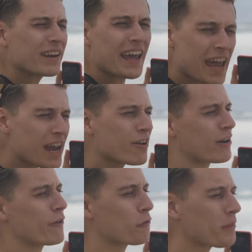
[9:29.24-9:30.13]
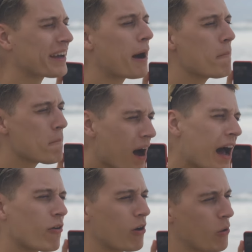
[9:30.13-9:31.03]
you can hear it from like a
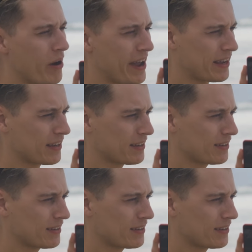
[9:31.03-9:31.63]
mile away.